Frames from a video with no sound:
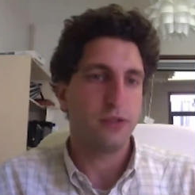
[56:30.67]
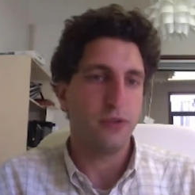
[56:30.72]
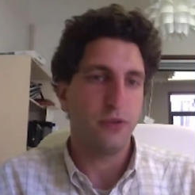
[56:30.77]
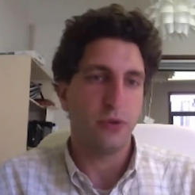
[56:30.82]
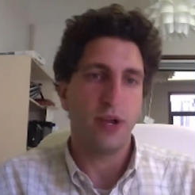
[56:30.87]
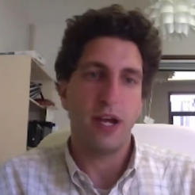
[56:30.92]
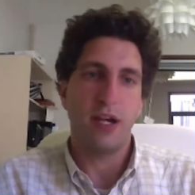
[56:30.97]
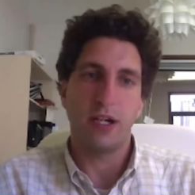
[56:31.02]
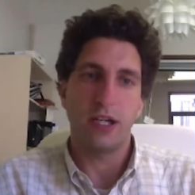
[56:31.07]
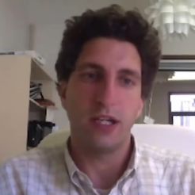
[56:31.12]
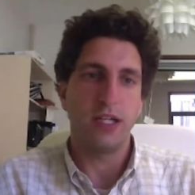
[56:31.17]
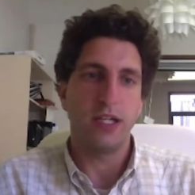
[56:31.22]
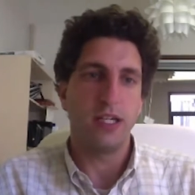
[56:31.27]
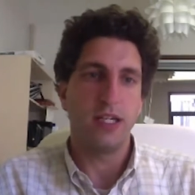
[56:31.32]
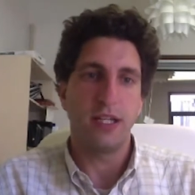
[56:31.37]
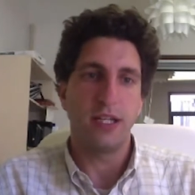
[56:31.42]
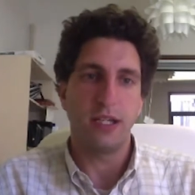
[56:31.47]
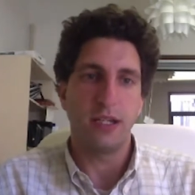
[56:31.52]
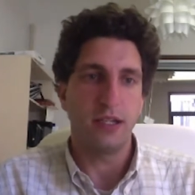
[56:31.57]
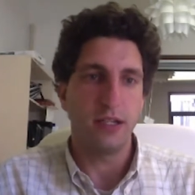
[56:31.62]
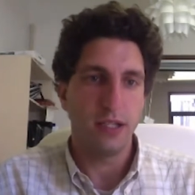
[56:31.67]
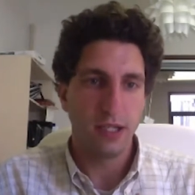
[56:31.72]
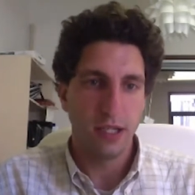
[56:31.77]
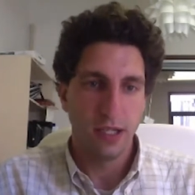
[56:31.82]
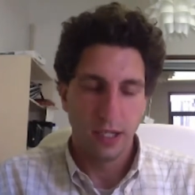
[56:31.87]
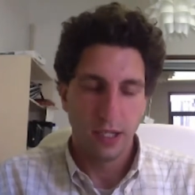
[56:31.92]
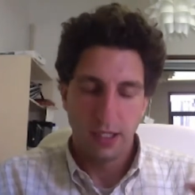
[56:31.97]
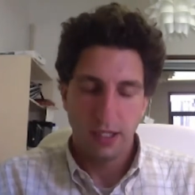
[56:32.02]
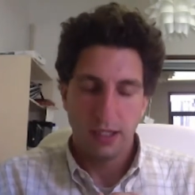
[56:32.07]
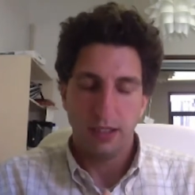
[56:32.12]
the greater good and
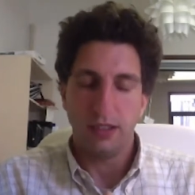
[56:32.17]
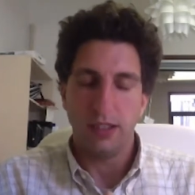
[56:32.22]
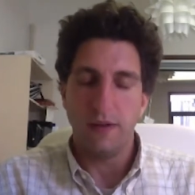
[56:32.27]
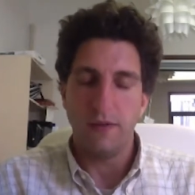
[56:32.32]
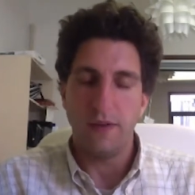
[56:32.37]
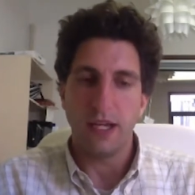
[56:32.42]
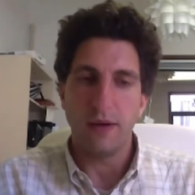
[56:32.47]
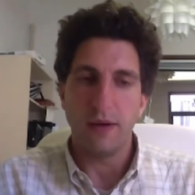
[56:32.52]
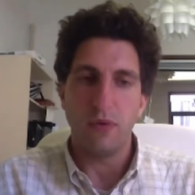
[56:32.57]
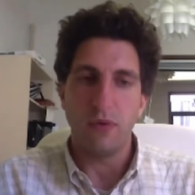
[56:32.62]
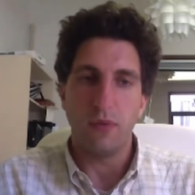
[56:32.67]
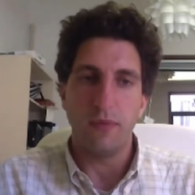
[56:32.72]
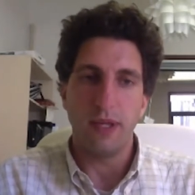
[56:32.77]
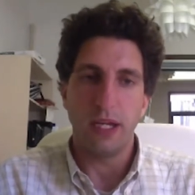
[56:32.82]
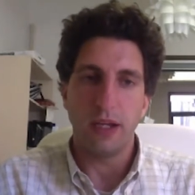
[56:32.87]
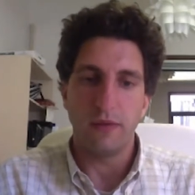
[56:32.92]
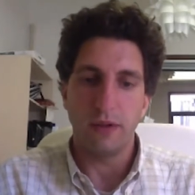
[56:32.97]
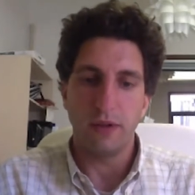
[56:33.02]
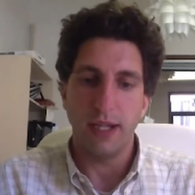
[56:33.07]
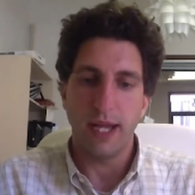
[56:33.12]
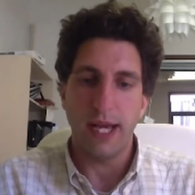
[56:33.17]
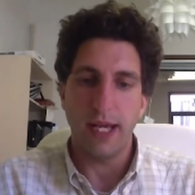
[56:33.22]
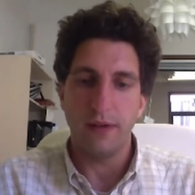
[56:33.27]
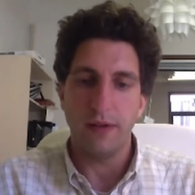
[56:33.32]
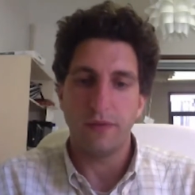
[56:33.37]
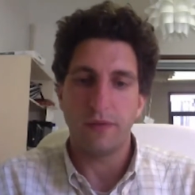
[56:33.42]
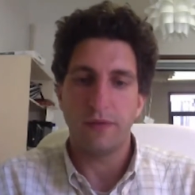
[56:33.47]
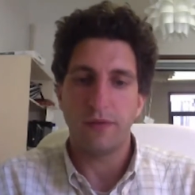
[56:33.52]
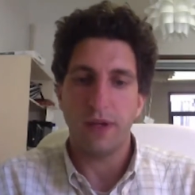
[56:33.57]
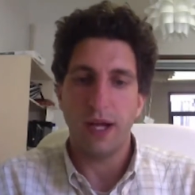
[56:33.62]
living a more meaningful
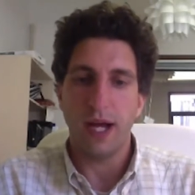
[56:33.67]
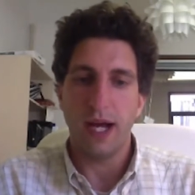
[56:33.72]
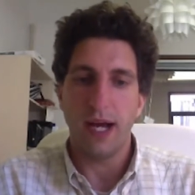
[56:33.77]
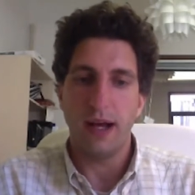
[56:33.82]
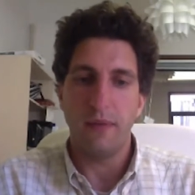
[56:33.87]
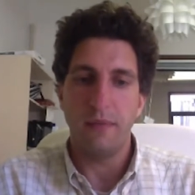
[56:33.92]
life.